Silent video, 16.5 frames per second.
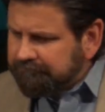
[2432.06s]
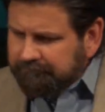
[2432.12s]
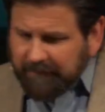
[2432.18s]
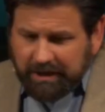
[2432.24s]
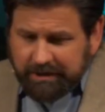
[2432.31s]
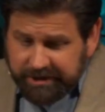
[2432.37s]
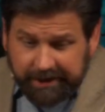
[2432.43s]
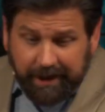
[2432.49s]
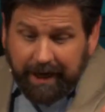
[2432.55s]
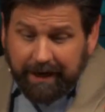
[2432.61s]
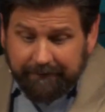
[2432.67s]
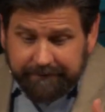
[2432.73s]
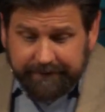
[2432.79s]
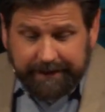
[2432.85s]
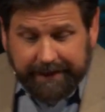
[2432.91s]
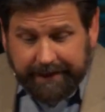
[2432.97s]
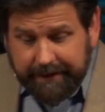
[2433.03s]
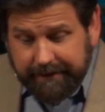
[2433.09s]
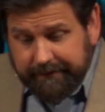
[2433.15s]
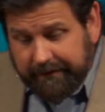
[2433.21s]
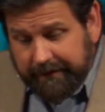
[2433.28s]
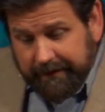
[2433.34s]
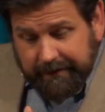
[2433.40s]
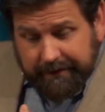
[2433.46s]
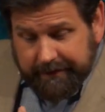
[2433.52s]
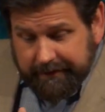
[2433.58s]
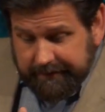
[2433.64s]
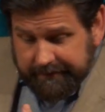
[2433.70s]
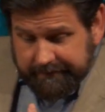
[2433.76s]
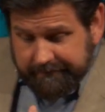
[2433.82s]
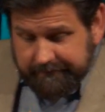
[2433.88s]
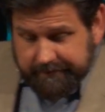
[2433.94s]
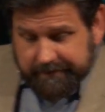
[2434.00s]
she left. And
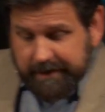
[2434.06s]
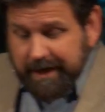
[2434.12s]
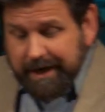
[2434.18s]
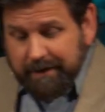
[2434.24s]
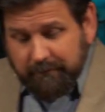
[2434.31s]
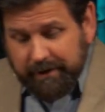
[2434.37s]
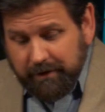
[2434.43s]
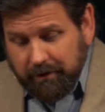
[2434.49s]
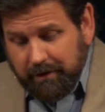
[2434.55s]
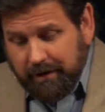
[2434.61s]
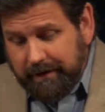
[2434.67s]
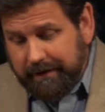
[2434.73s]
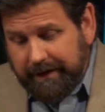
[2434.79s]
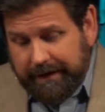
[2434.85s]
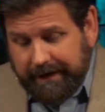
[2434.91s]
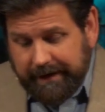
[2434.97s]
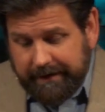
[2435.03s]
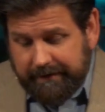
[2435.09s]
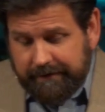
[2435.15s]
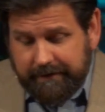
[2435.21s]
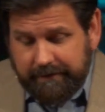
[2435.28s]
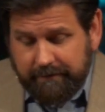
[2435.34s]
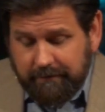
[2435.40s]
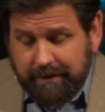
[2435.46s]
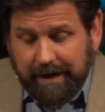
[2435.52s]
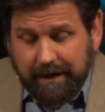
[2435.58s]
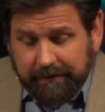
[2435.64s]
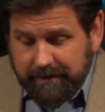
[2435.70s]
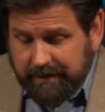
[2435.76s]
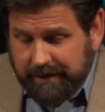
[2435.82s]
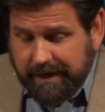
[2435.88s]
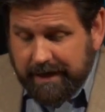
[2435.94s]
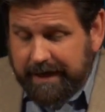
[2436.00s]
the night went on, and throughout
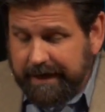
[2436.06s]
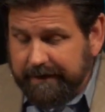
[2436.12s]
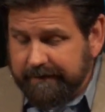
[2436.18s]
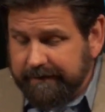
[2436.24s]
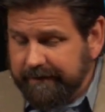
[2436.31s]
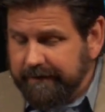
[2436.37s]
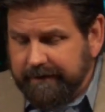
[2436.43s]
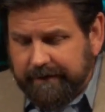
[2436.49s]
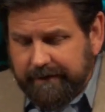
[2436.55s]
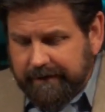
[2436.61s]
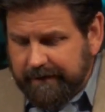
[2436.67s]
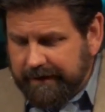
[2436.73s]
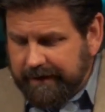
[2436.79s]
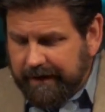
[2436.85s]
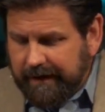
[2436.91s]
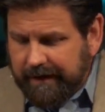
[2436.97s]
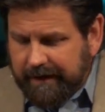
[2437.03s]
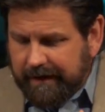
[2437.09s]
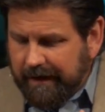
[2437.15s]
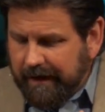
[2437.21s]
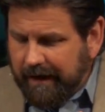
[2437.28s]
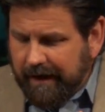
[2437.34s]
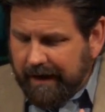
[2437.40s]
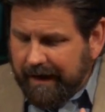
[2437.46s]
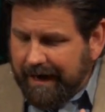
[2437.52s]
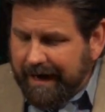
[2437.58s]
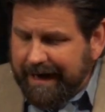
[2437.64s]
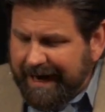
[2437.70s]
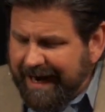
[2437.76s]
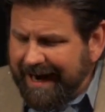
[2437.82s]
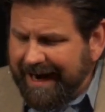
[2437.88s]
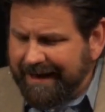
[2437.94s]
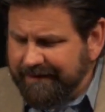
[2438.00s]
the night, I
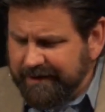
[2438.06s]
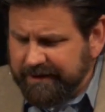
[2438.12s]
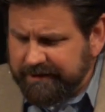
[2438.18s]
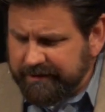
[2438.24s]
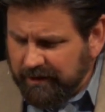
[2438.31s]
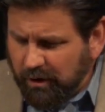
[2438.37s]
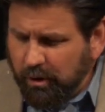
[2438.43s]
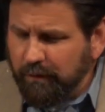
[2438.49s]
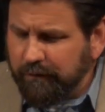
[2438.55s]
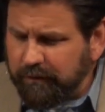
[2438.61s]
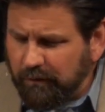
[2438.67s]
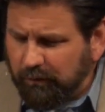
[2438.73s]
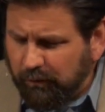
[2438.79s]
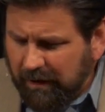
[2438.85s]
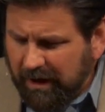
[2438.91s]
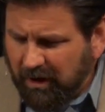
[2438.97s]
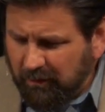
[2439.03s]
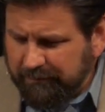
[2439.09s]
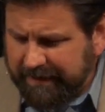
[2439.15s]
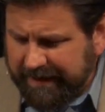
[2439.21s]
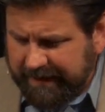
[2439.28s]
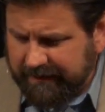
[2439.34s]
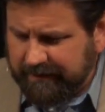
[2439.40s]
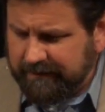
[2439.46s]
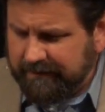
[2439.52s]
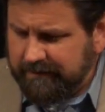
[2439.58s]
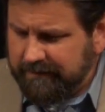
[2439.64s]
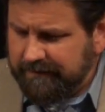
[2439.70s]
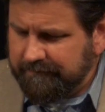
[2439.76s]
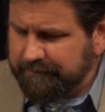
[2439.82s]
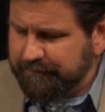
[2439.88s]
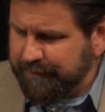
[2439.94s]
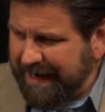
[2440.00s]
had this overwhelming
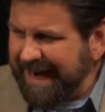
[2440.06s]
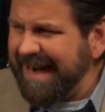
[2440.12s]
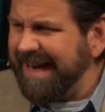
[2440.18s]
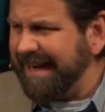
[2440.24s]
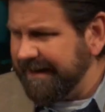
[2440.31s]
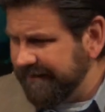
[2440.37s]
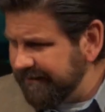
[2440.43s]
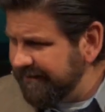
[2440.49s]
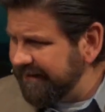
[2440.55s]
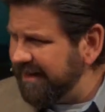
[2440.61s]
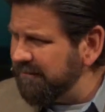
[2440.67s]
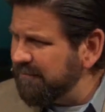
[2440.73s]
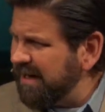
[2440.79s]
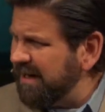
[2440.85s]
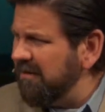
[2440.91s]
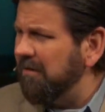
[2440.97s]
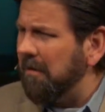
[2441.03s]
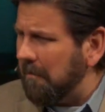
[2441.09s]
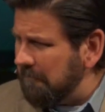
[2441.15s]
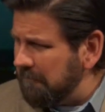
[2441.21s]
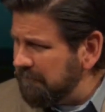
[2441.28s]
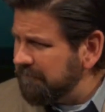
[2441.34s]
pain in my arm.